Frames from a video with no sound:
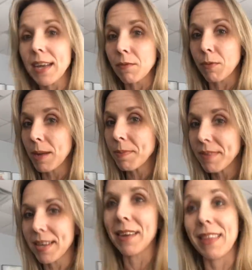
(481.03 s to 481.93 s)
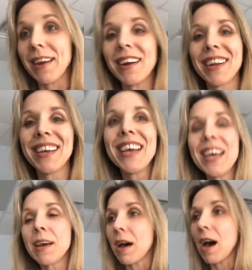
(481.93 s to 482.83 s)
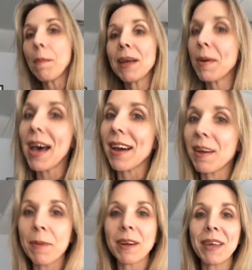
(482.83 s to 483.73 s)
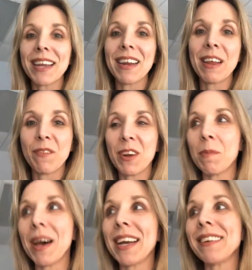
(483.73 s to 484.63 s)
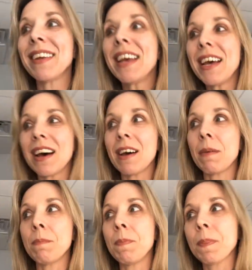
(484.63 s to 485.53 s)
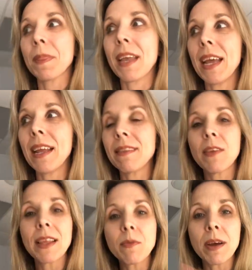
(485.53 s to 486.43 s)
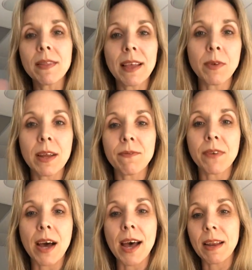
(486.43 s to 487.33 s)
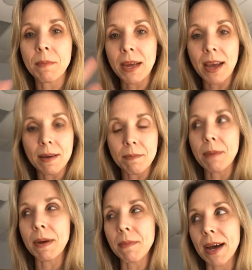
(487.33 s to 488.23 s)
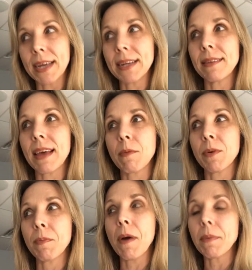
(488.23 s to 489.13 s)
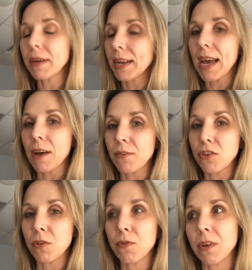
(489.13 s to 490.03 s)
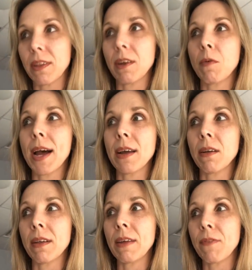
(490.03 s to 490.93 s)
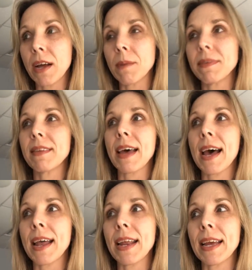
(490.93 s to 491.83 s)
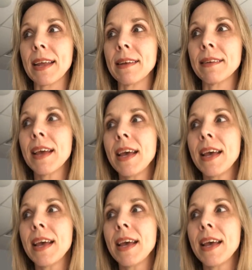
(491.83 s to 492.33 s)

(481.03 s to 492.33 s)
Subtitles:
of wipes there, I'll pay you back and bring them in if you don't mind. And so that's what I've got in my mind that we're probably going to have to do for a little while if it comes to that. And